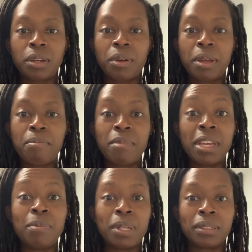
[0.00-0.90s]
So it
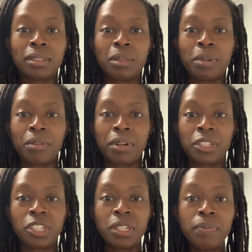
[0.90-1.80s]
may be a little bit
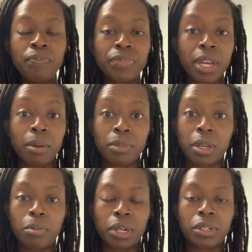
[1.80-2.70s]
rigid um,
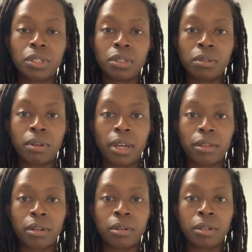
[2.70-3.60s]
compared to
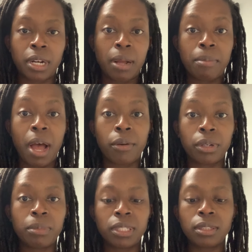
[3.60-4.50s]
other um,
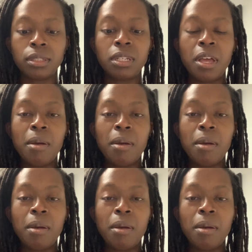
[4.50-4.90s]
outer muscles,